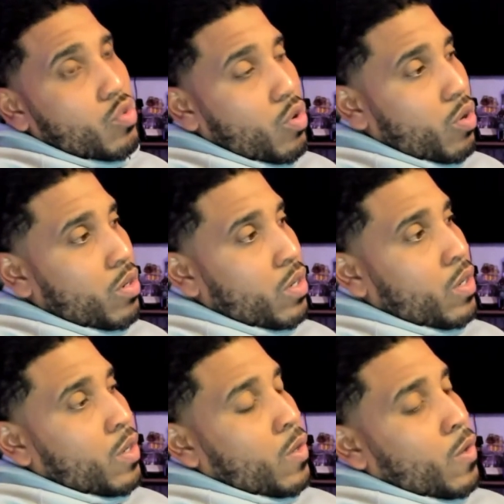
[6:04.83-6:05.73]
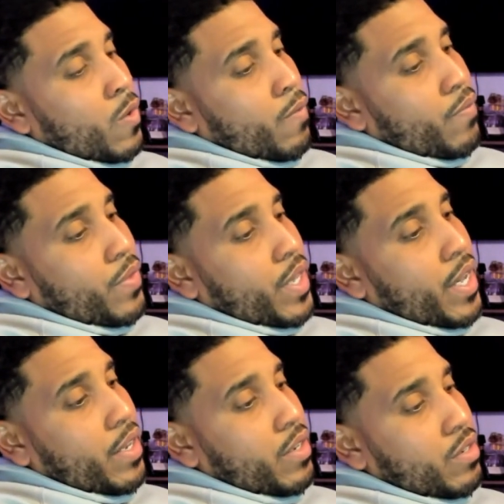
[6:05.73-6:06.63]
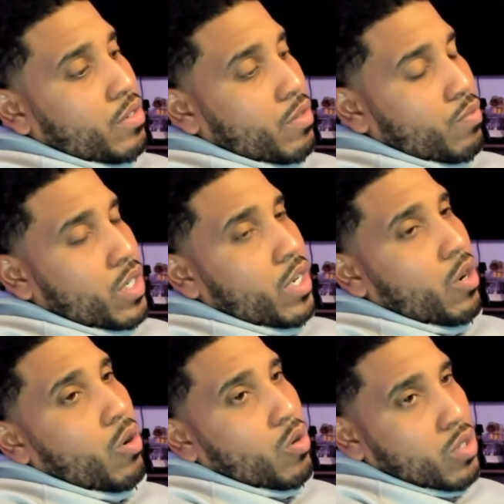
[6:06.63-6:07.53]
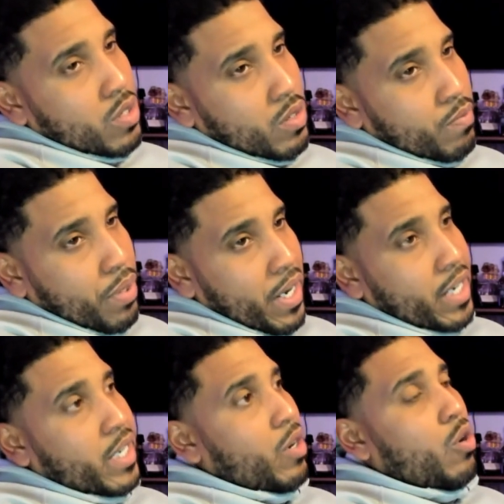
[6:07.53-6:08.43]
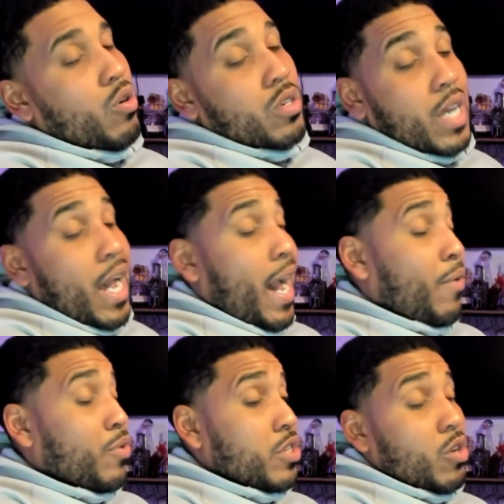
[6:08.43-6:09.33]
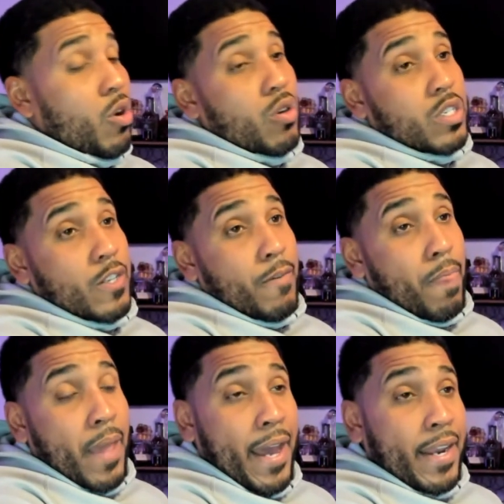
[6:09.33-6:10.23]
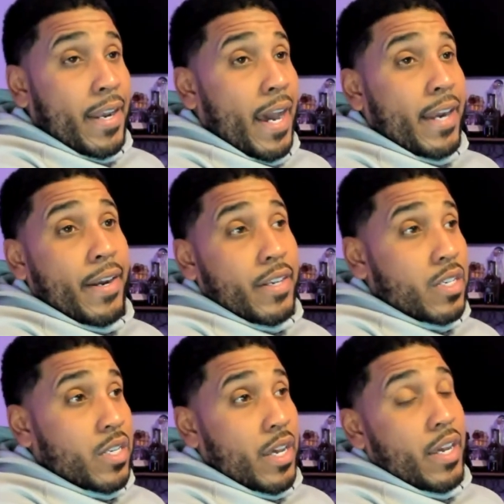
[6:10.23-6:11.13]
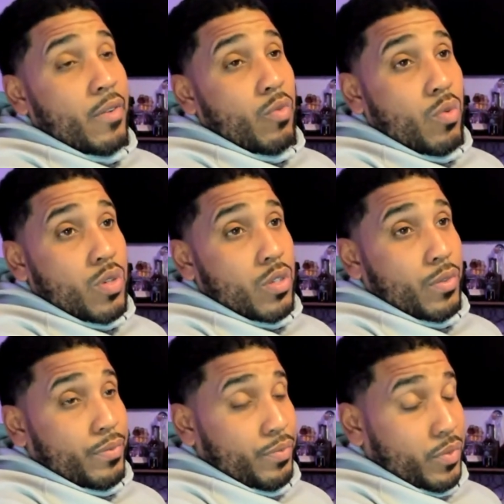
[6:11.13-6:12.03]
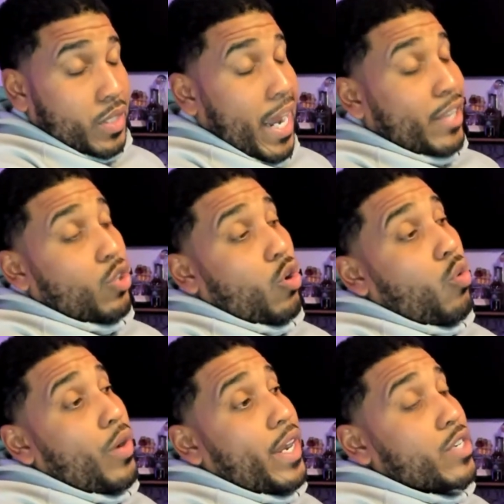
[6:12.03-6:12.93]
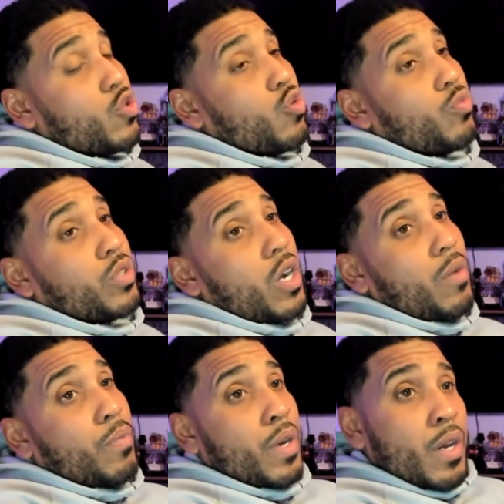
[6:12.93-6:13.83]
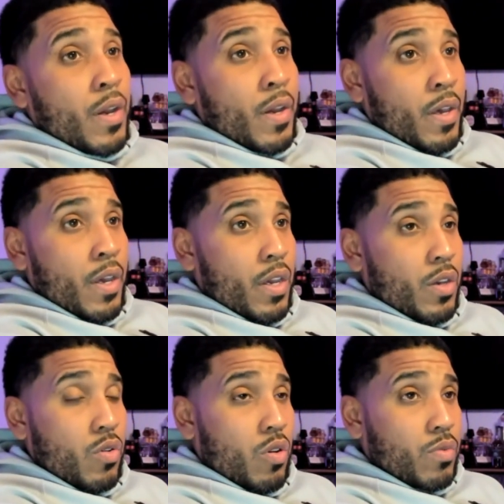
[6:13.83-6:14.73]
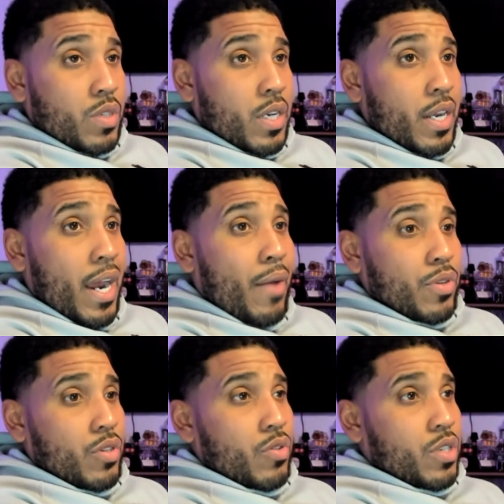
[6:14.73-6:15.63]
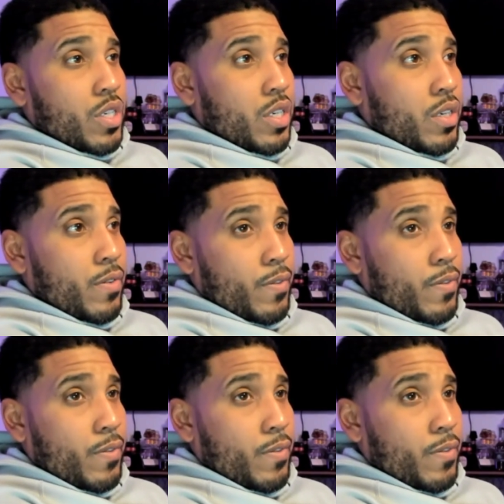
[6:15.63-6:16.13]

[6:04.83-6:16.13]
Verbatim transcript: on and some Dior's, pink Dior's. I was lost. I didn't understand what was. I thought when they zoomed up, you know what I'm saying, I was gonna see